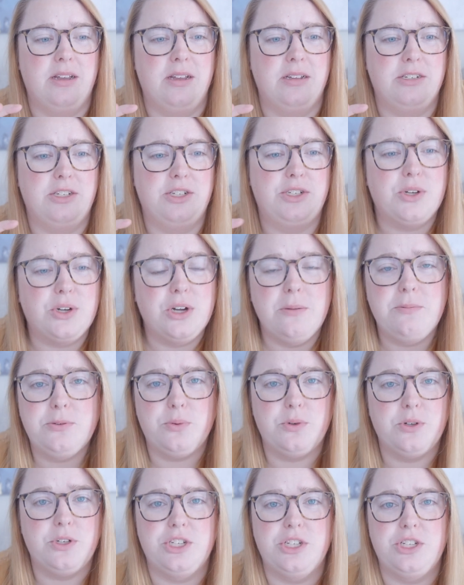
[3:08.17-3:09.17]
syrups
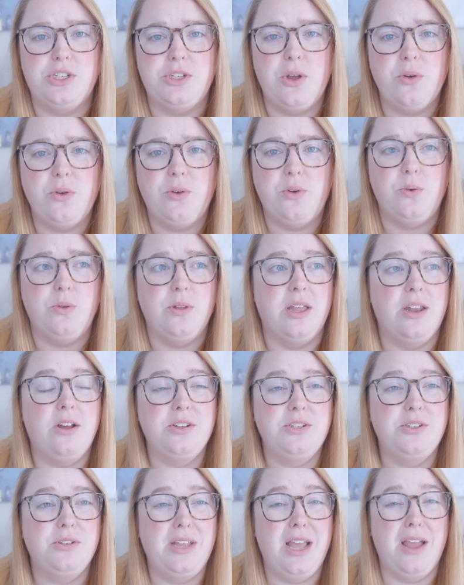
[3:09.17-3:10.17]
were just so cool. And
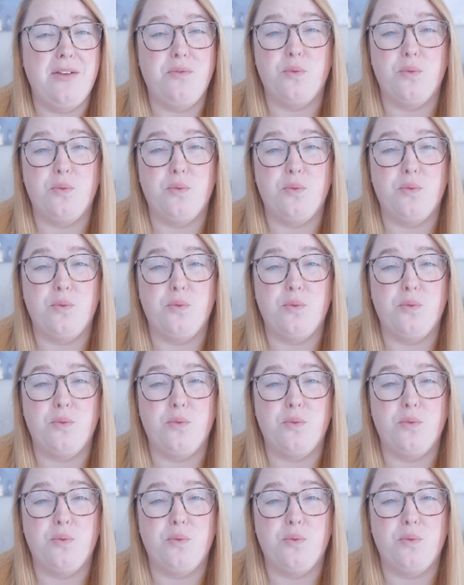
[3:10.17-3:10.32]
also they have